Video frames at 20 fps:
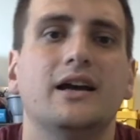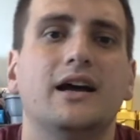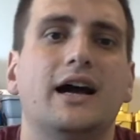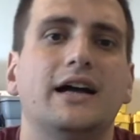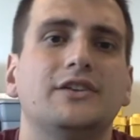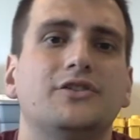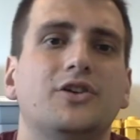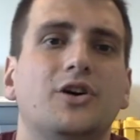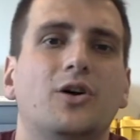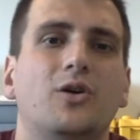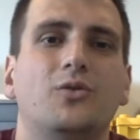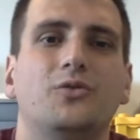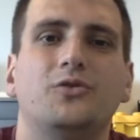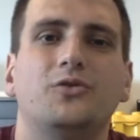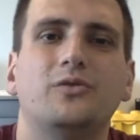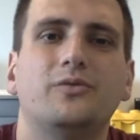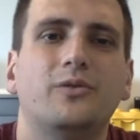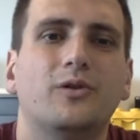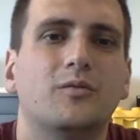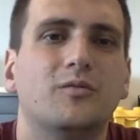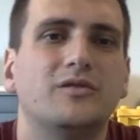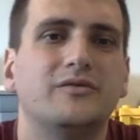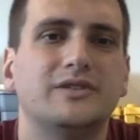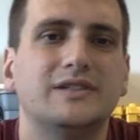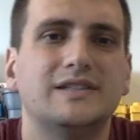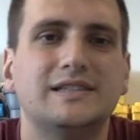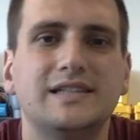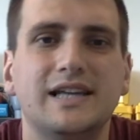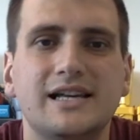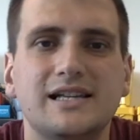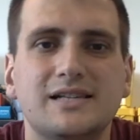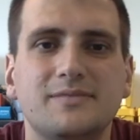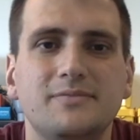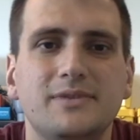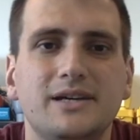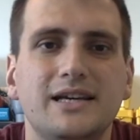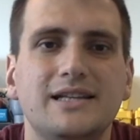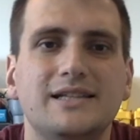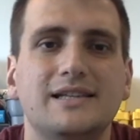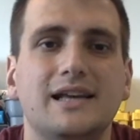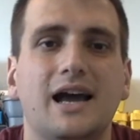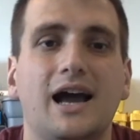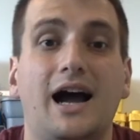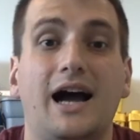I don't do formative assessments,